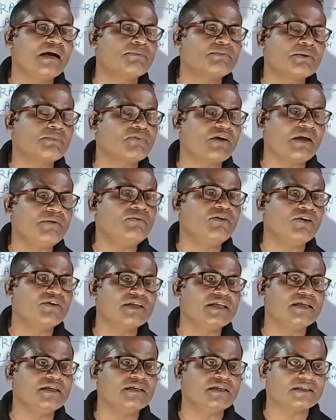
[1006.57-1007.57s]
after 5
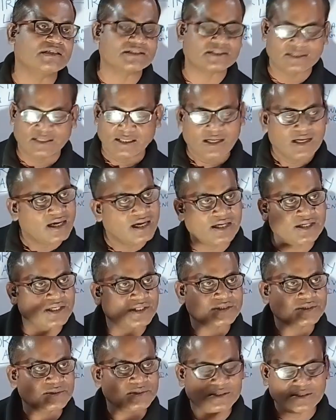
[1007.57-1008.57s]
long years,
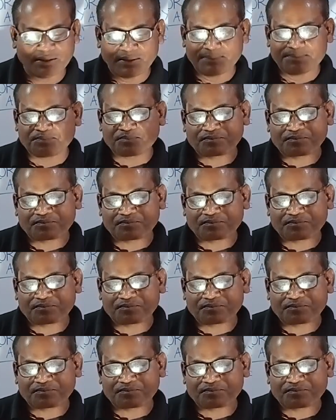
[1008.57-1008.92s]
understood,